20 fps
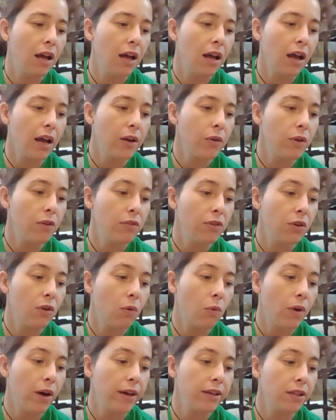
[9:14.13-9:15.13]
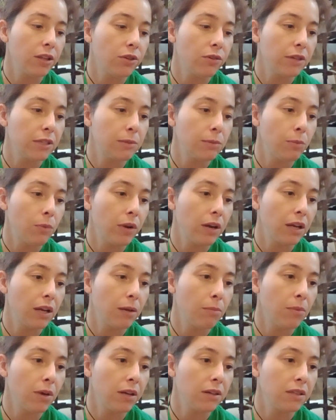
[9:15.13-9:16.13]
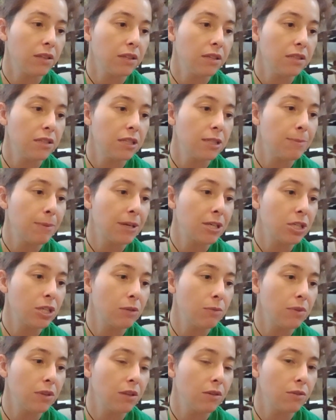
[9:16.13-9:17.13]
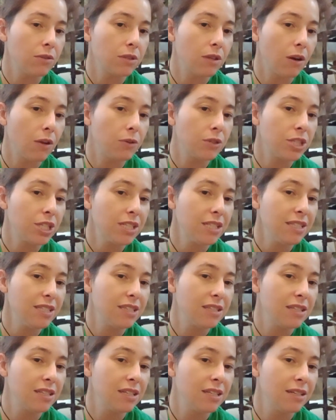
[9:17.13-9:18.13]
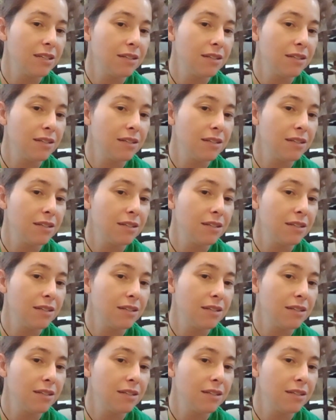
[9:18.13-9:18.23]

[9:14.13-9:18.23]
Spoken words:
I don't even know why the thrisp would want to come onto this, especially with those glow shids.